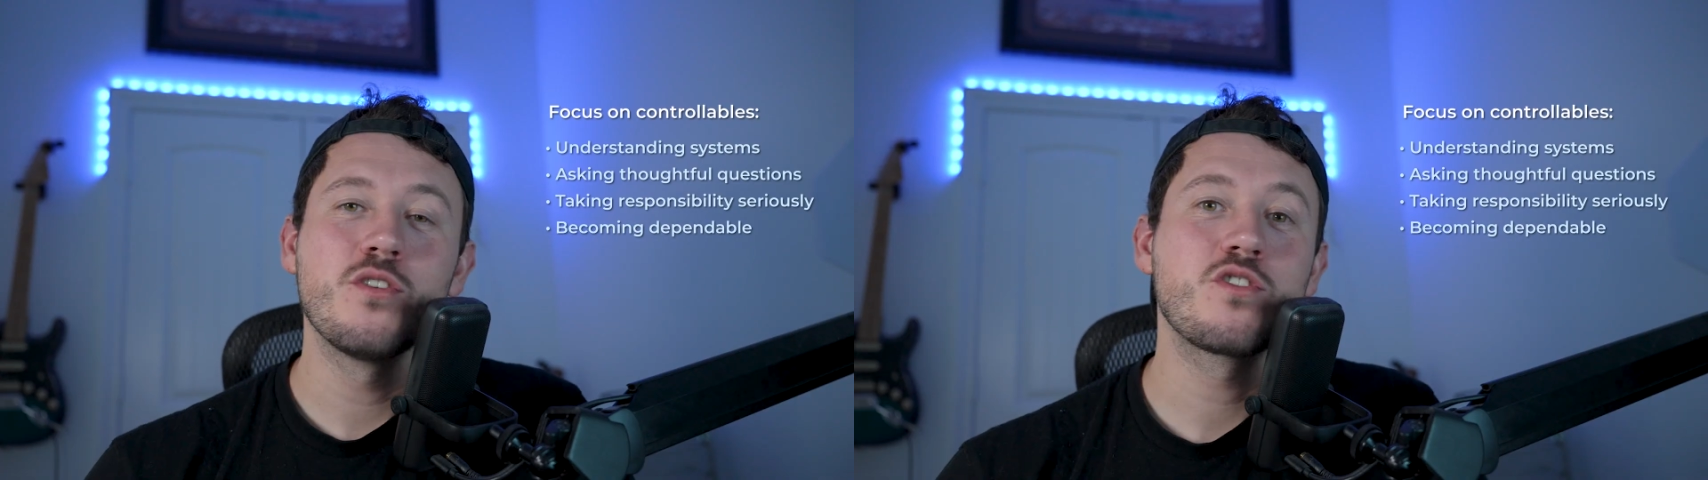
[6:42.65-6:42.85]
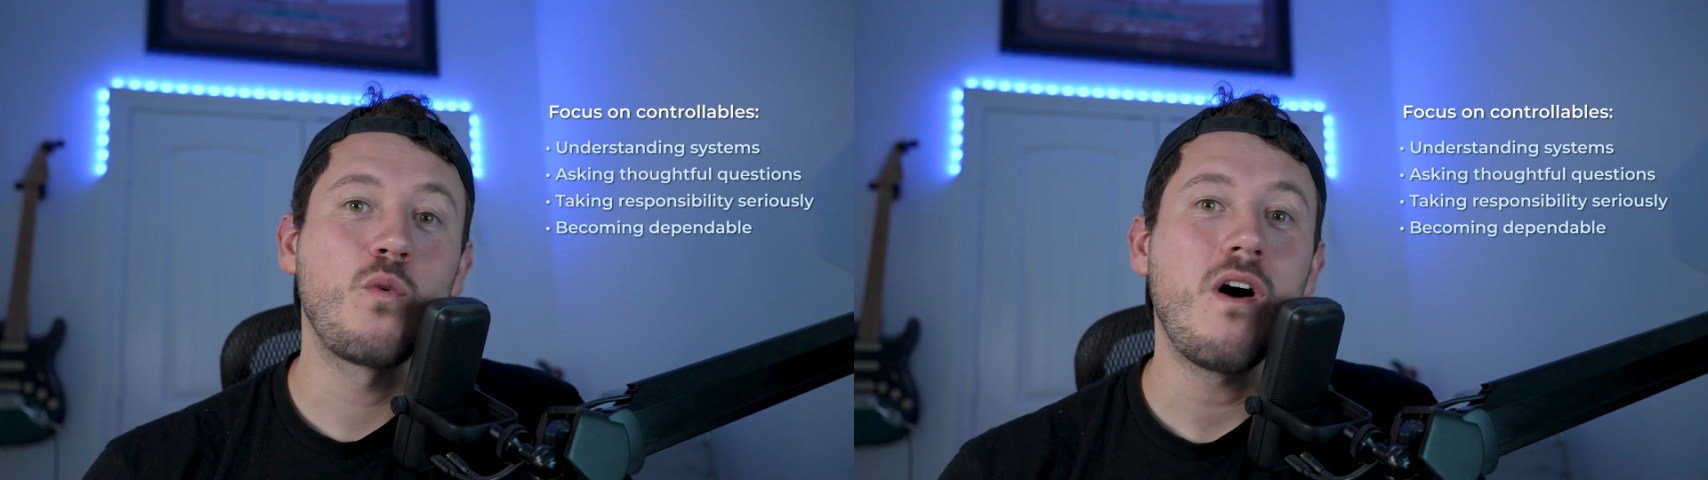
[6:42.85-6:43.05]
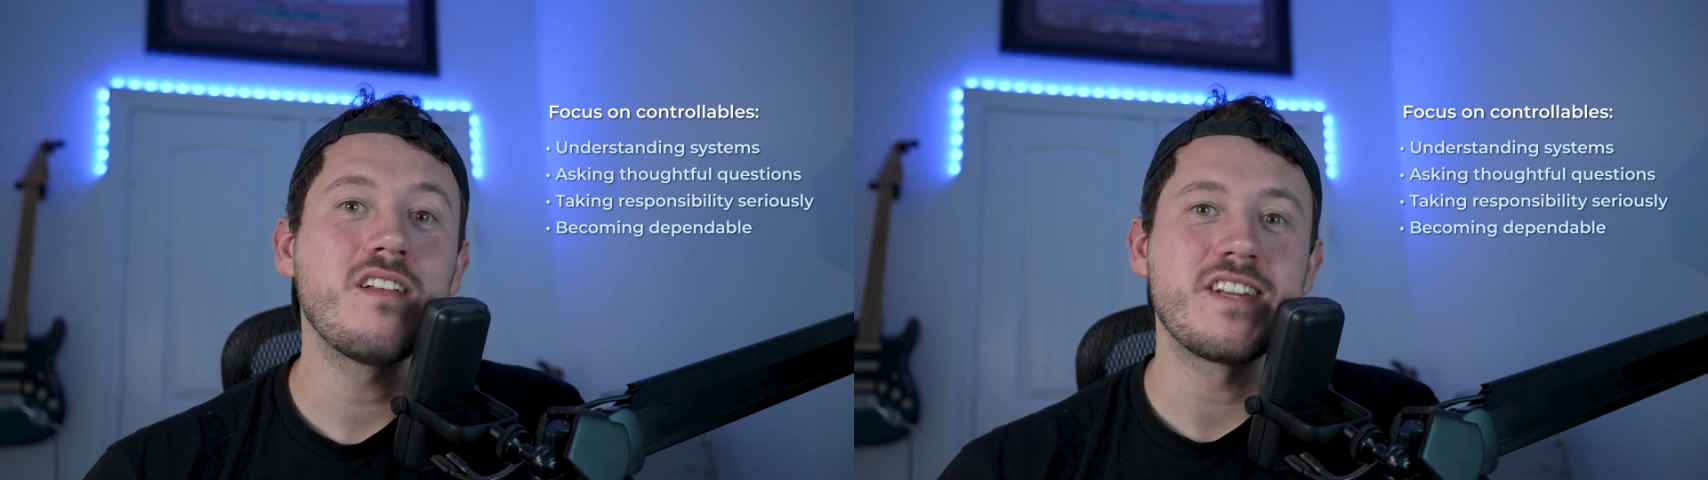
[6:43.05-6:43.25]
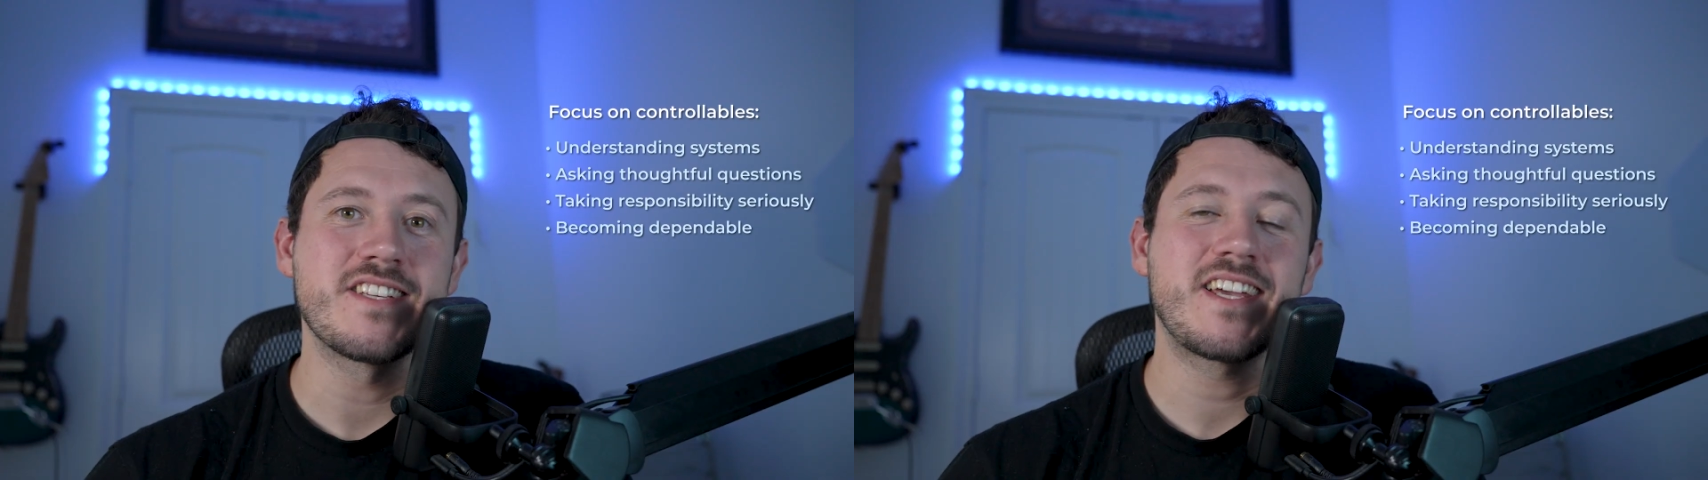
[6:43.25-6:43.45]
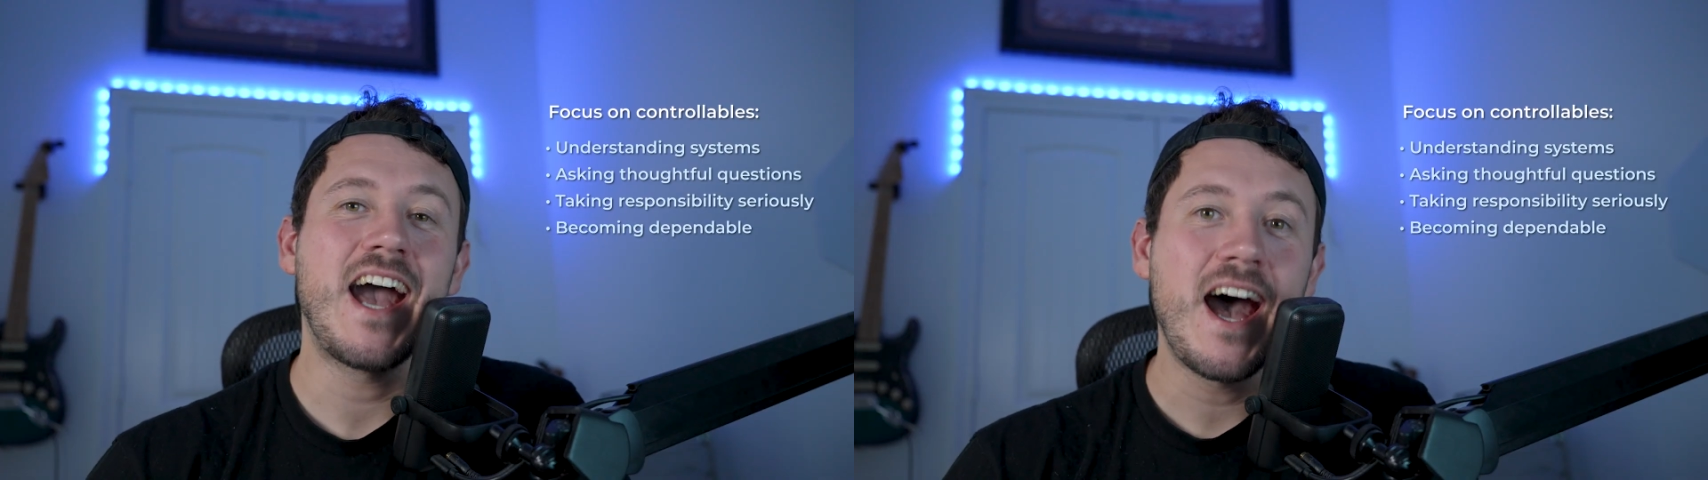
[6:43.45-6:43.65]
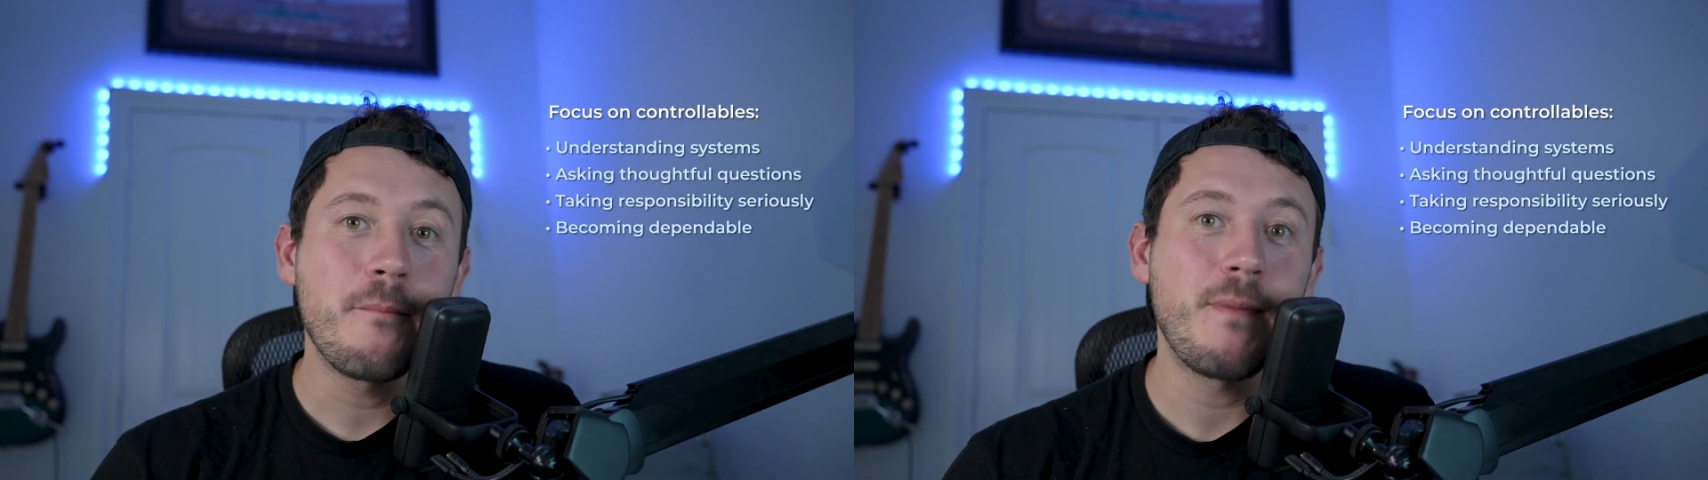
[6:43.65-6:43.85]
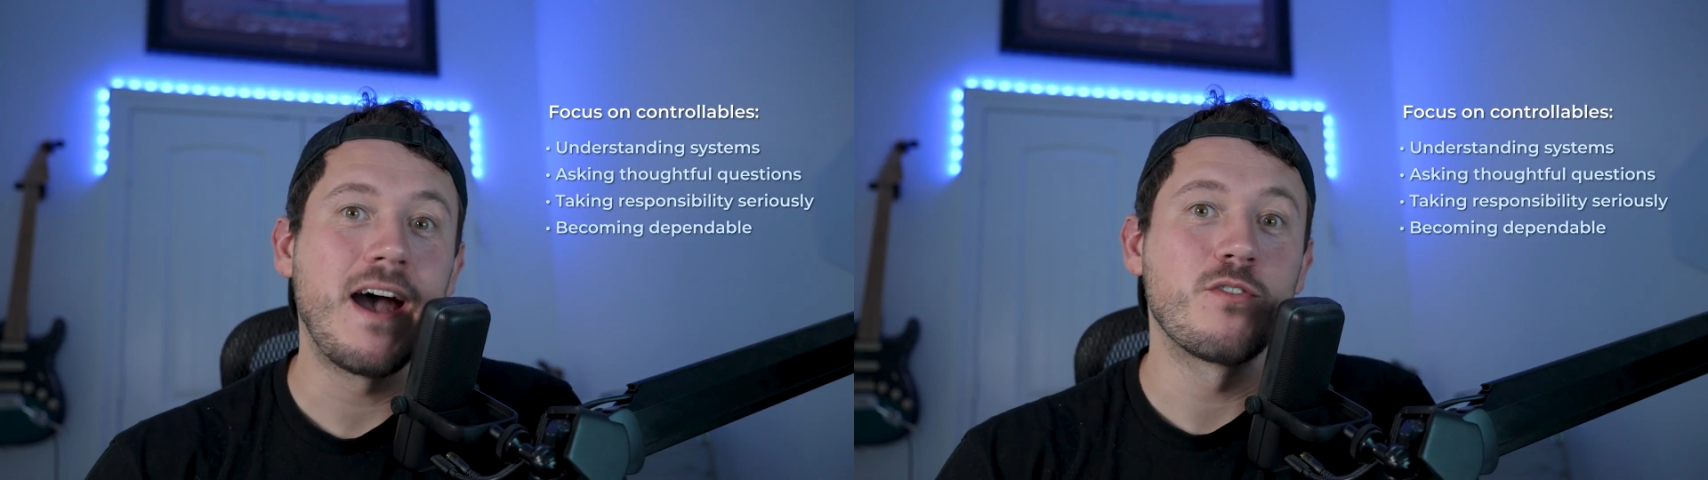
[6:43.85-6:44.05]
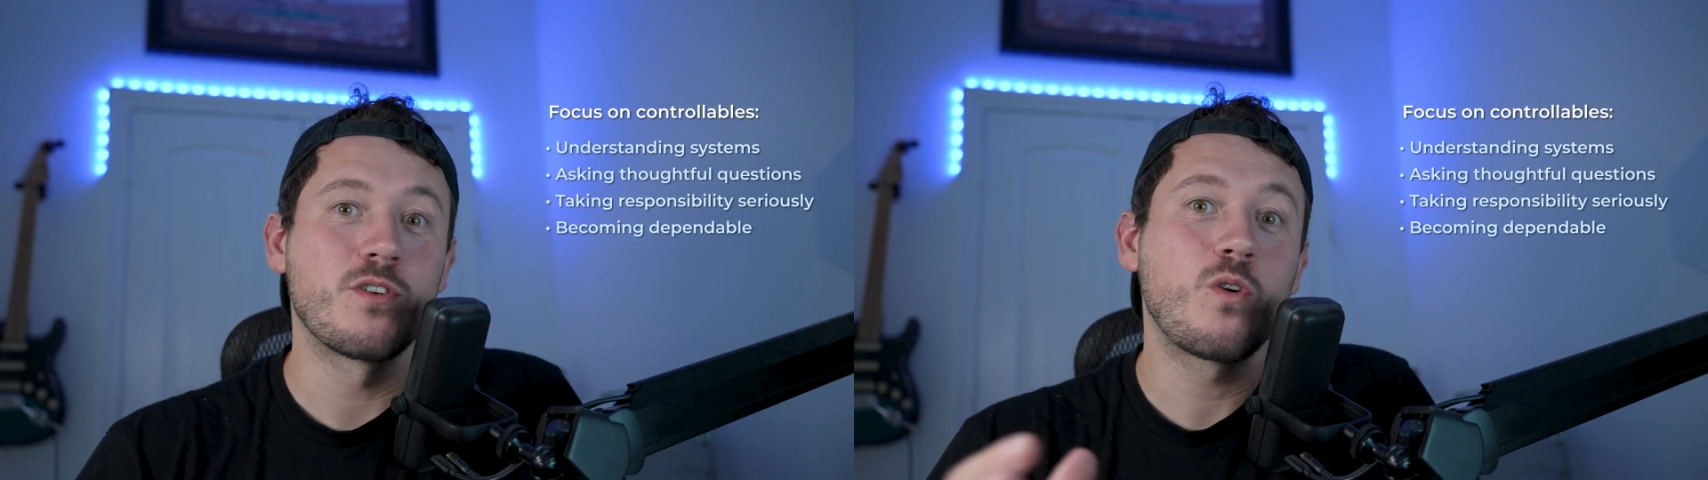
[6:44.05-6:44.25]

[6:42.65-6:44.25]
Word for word: Those qualities compound